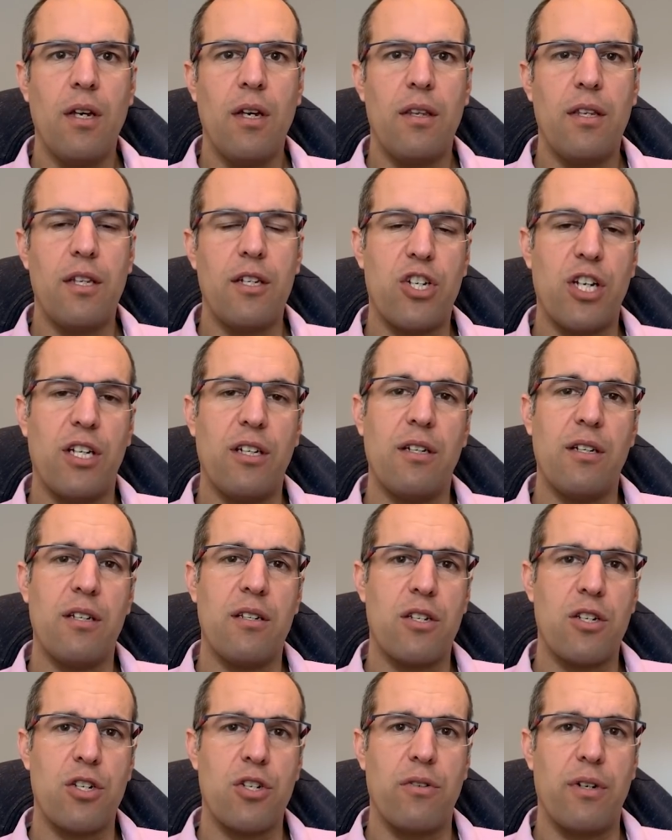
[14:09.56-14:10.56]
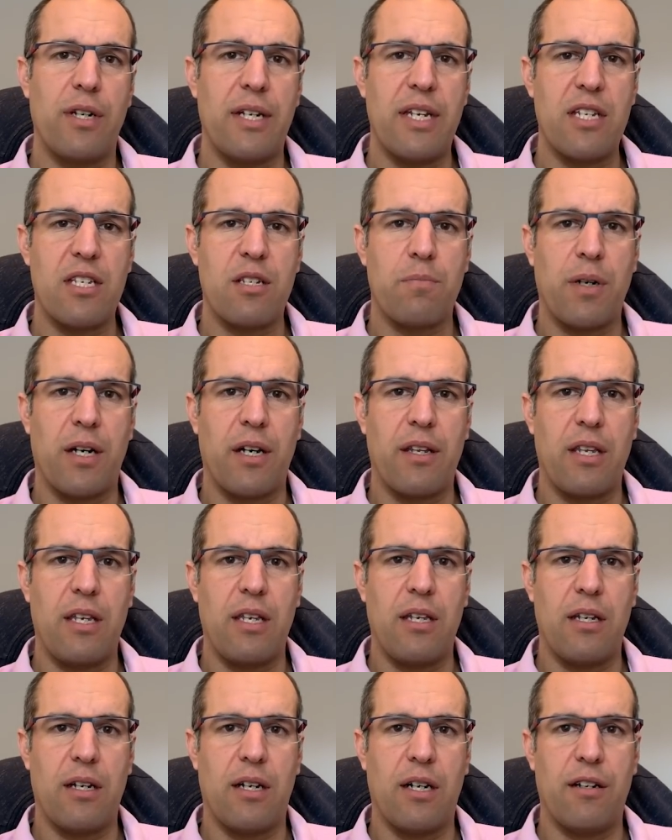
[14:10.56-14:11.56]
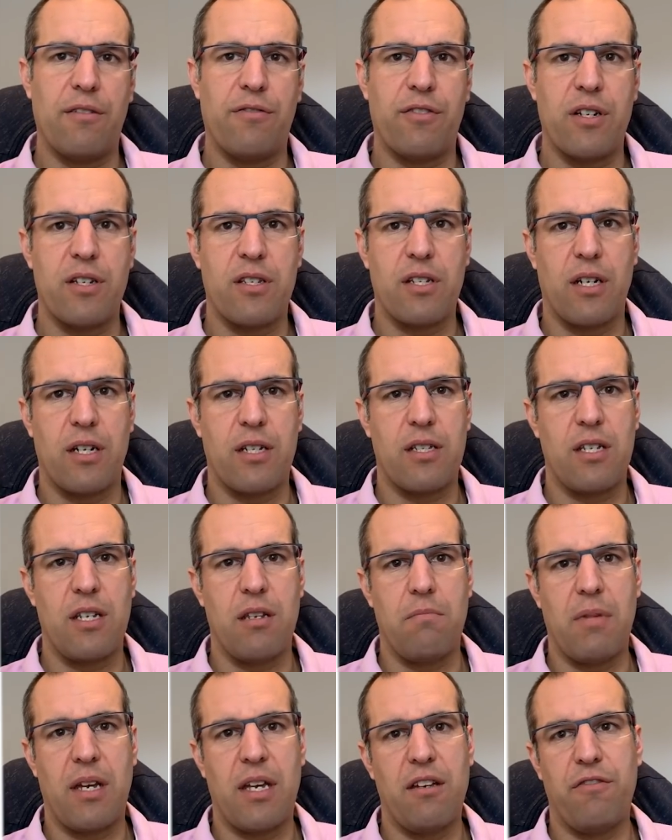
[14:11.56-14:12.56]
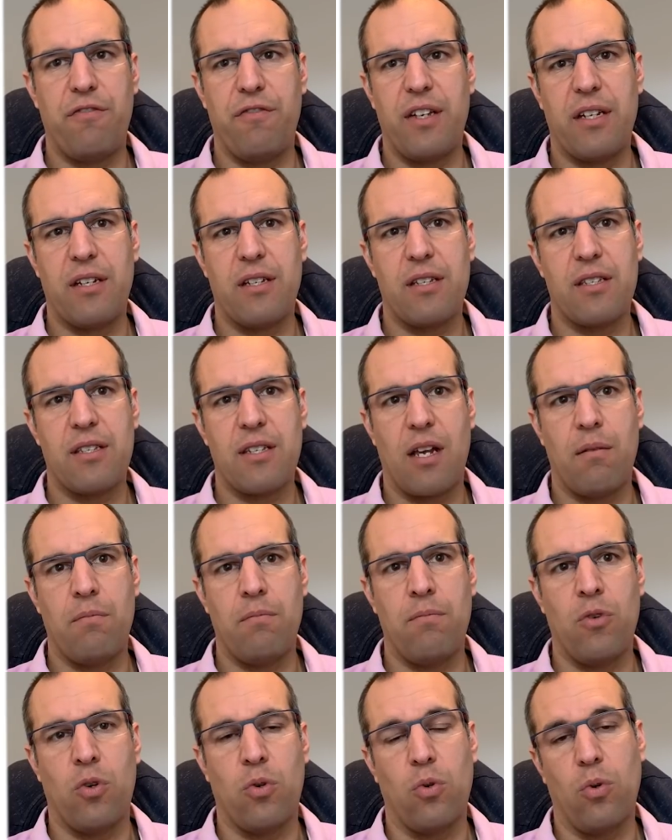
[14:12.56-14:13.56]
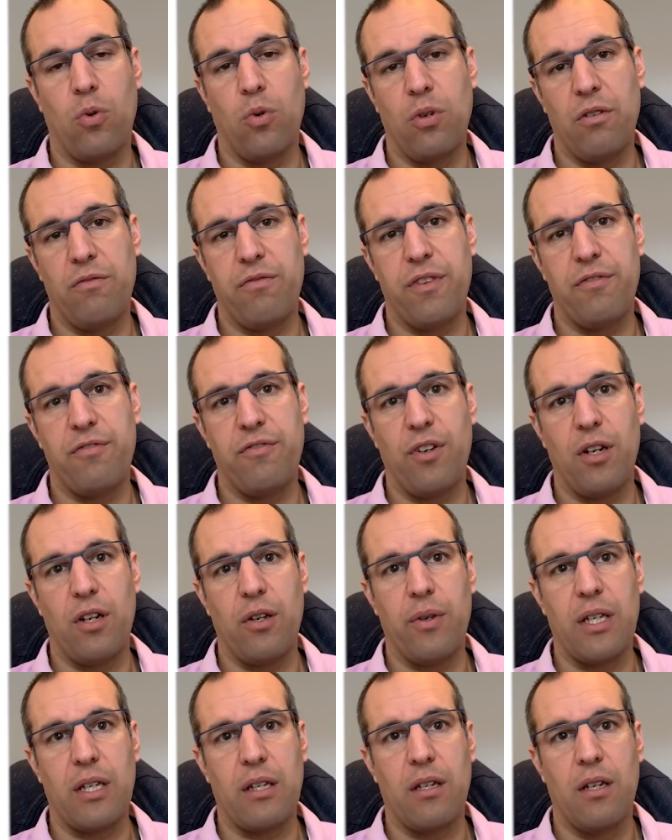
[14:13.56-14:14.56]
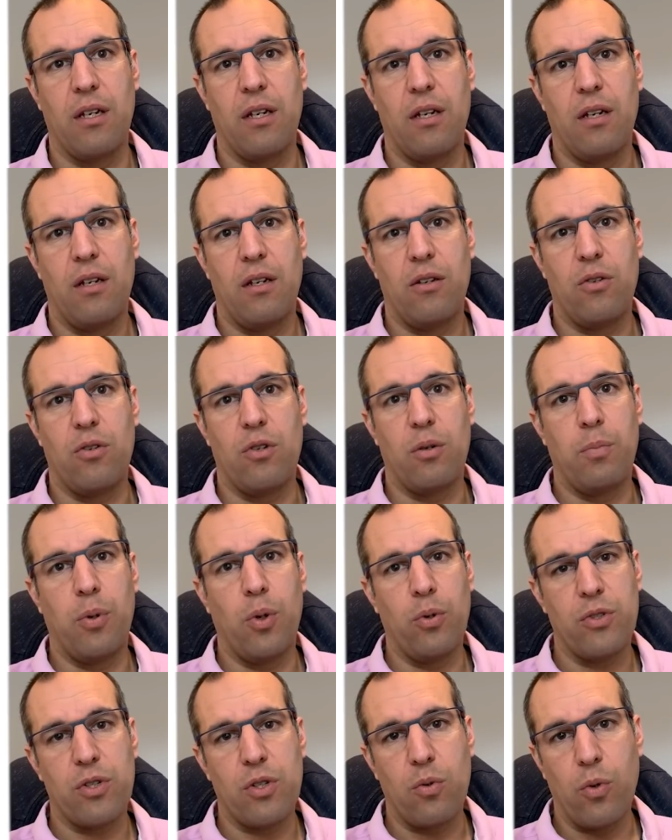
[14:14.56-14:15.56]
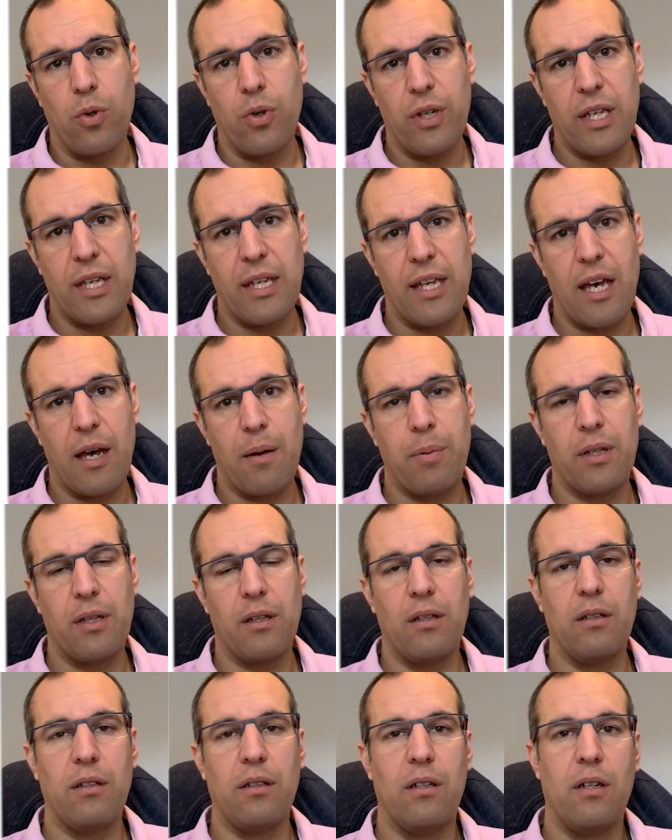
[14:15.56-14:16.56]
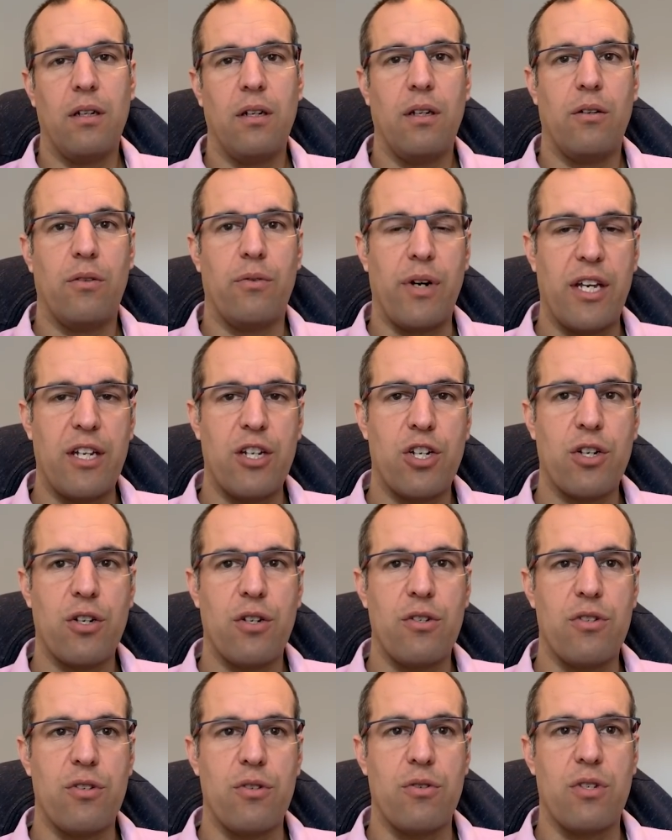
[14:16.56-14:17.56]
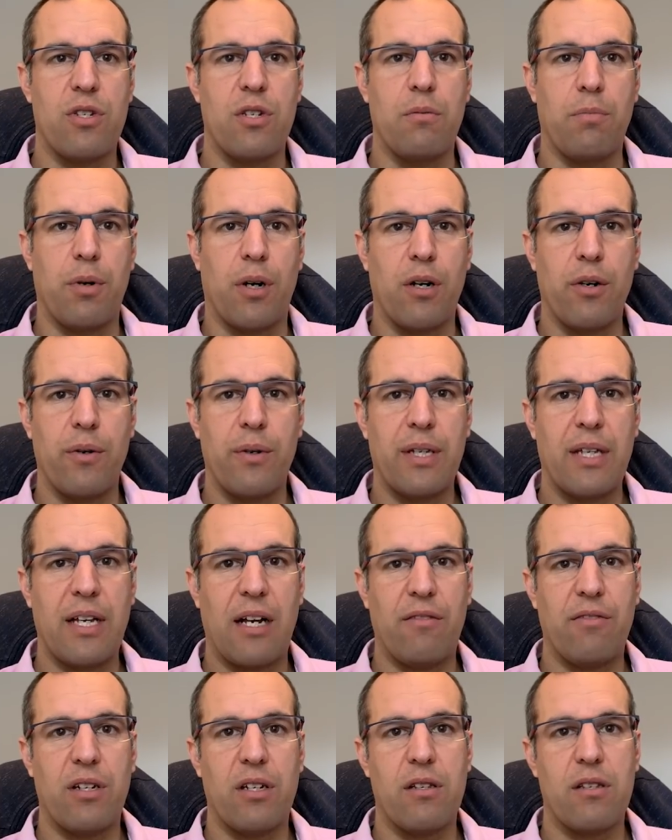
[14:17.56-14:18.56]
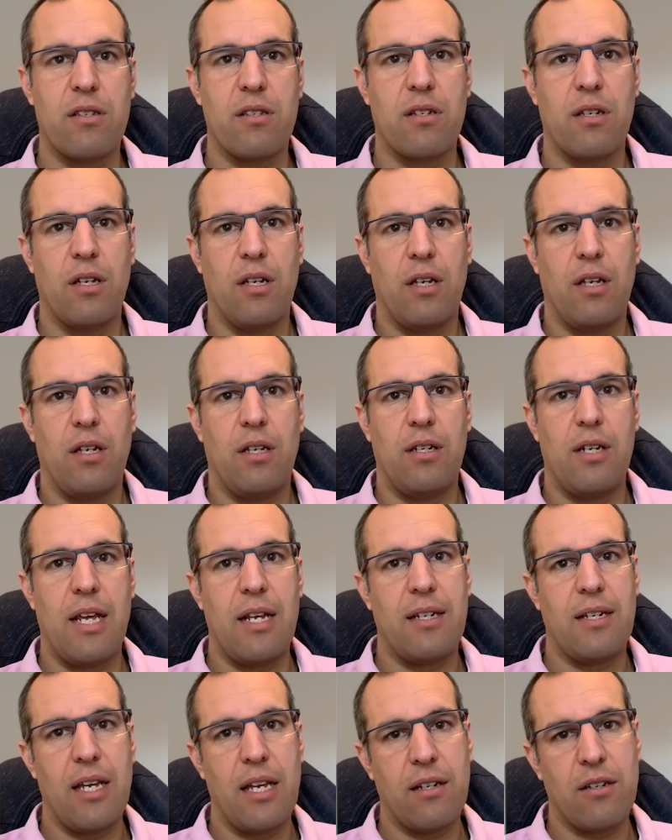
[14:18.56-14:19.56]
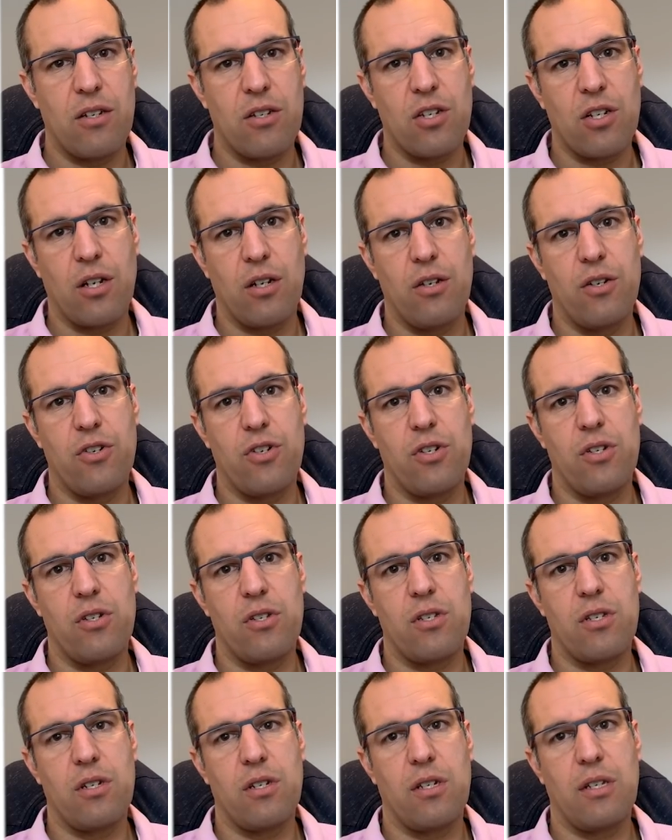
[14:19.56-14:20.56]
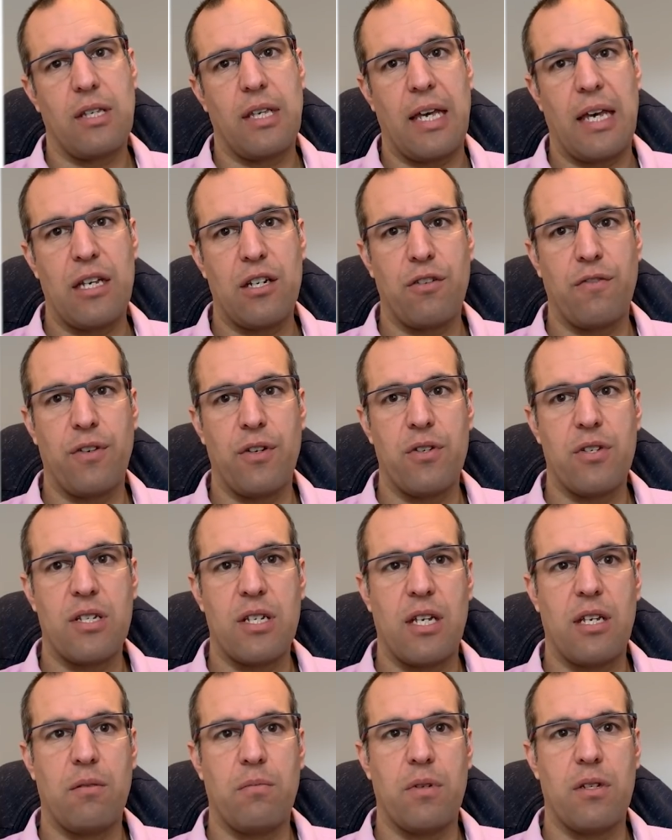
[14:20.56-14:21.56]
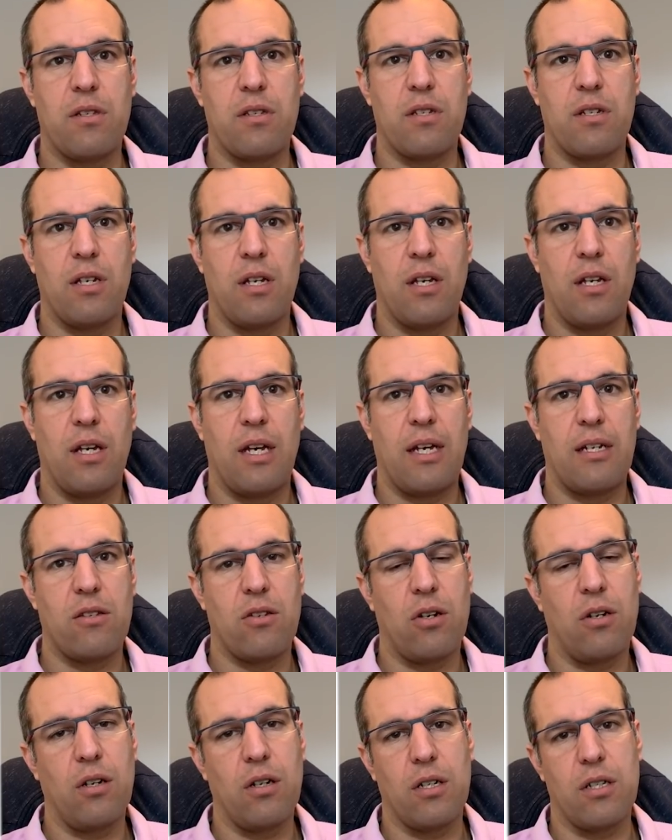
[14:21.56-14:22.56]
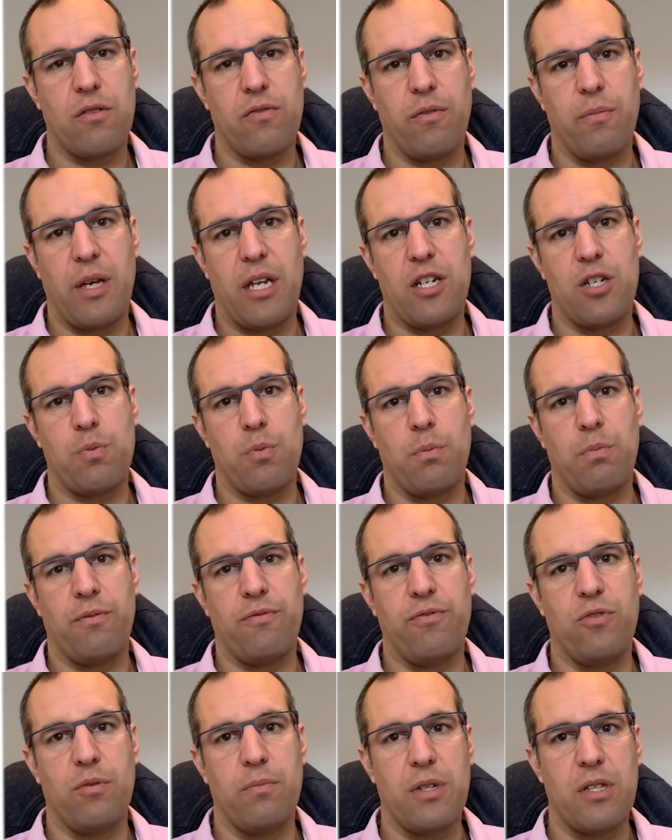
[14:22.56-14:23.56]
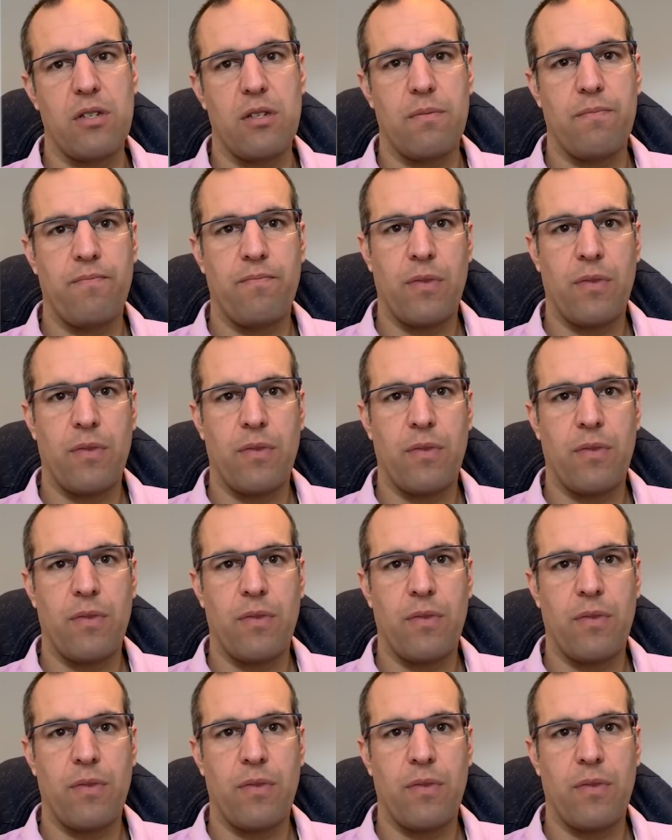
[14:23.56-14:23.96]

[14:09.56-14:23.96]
The agenda decision released by the IFRS IC may affect some or all of the following: your reported working capital, ratios used in borrowing covenants, net debt disclosures, cash flow statements, and targets for management performance.